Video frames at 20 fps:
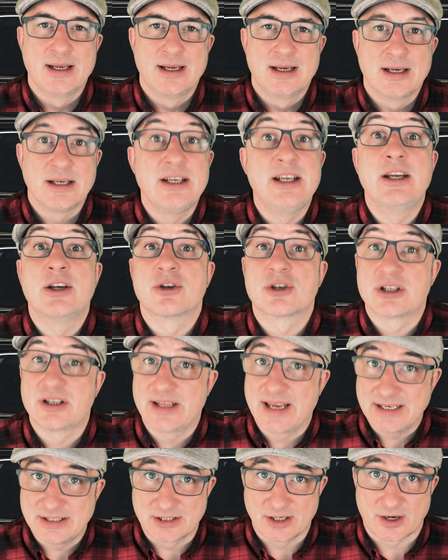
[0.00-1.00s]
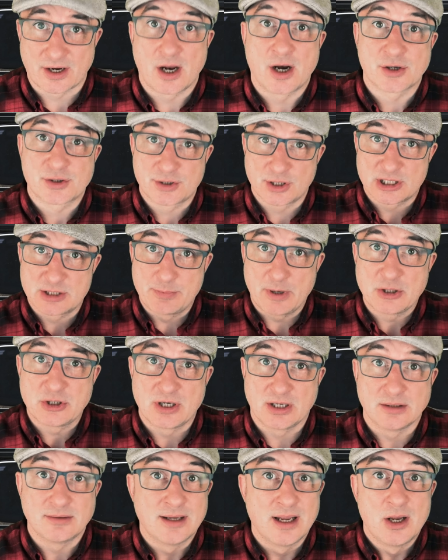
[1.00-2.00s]
Years later, her
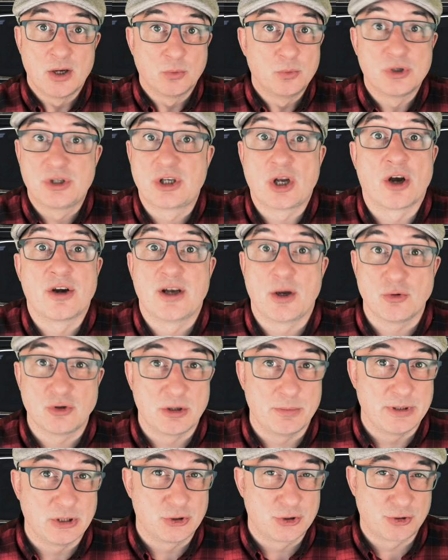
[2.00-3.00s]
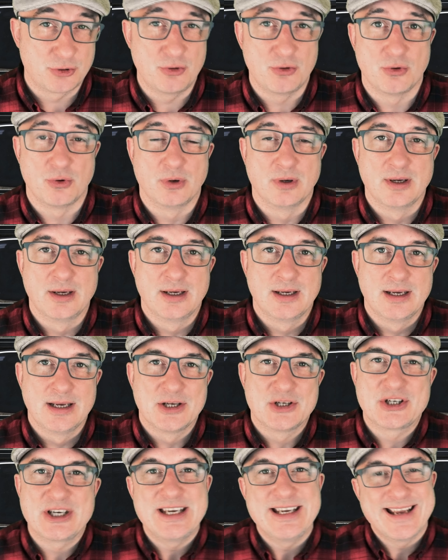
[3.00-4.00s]
suspicion would turn out to be true.
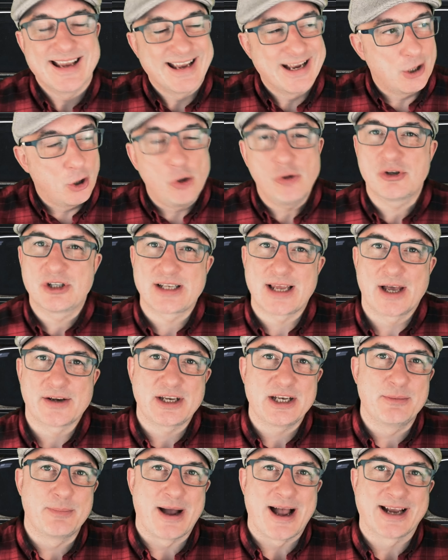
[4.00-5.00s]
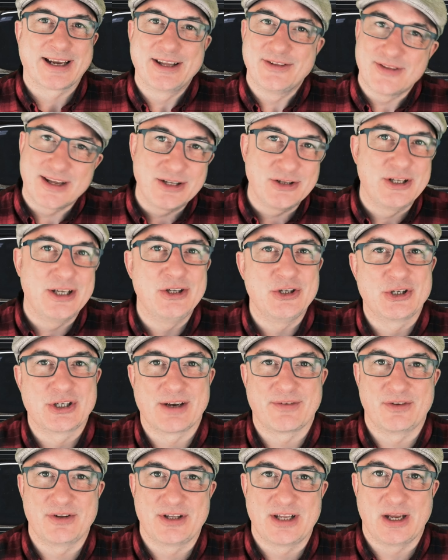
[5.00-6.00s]
See, it all started back in
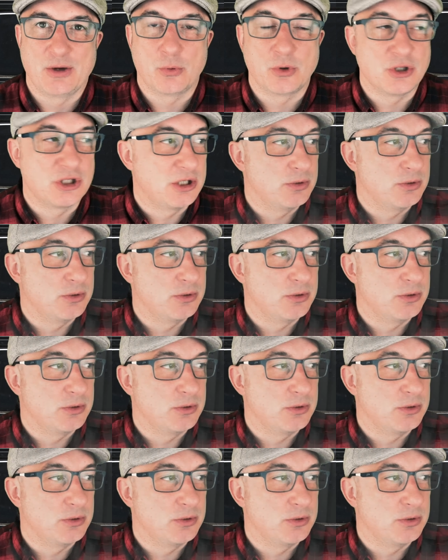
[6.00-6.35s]
1970 when she